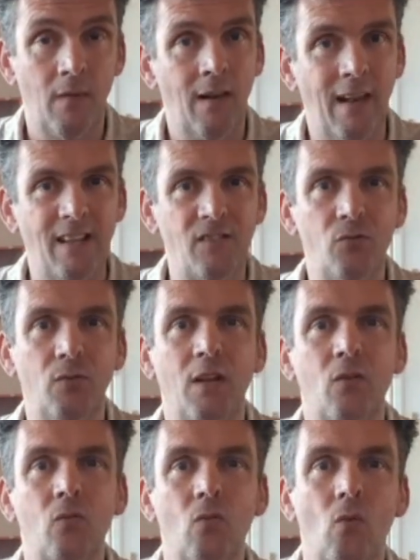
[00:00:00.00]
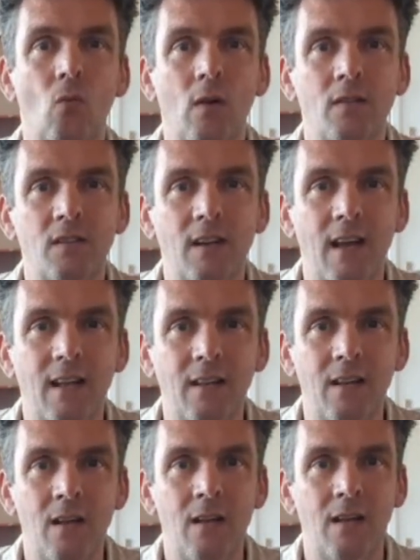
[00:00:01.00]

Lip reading: Let's do that once again,